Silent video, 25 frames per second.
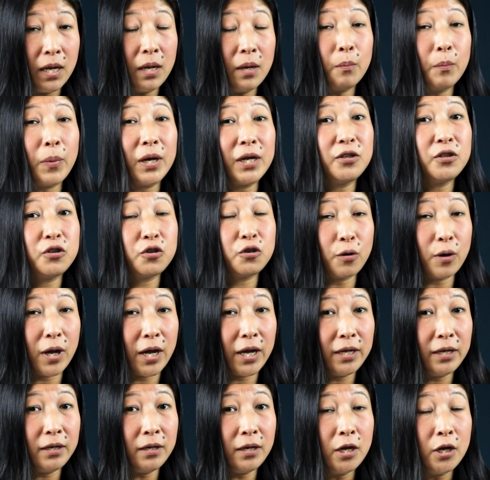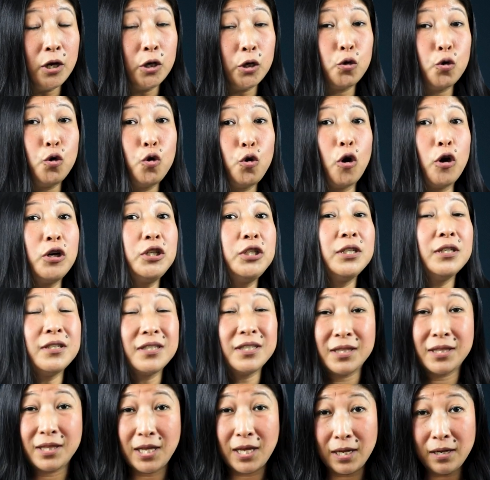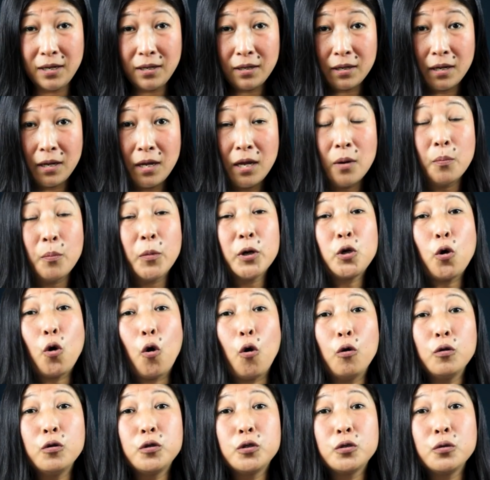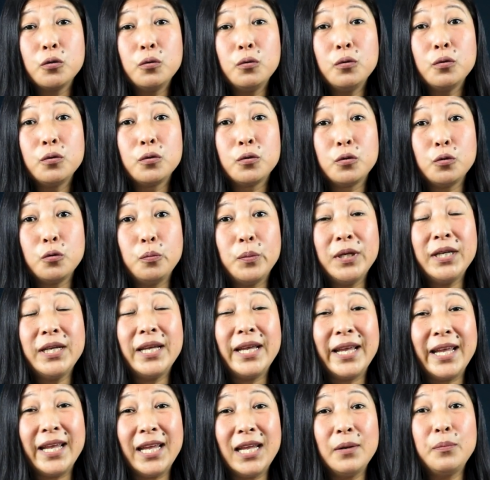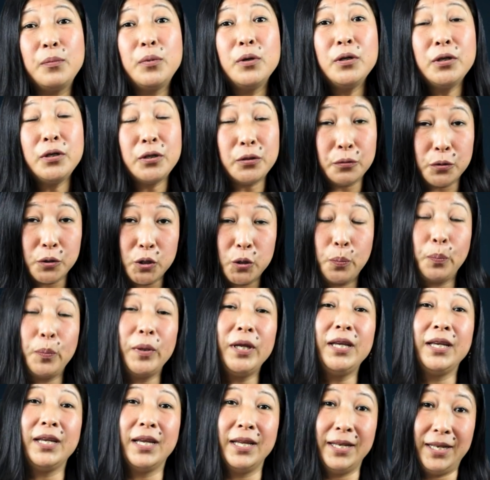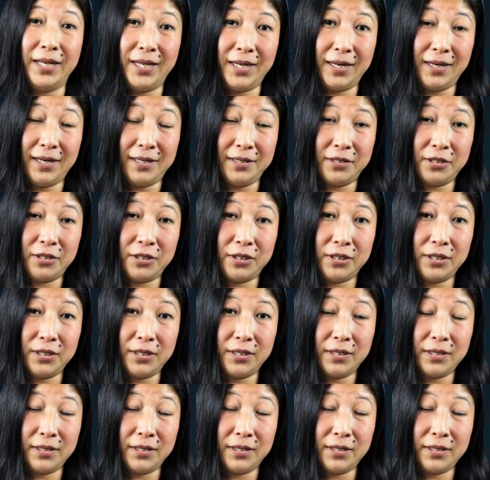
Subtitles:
by trying to not just think but also to be able to speak in English.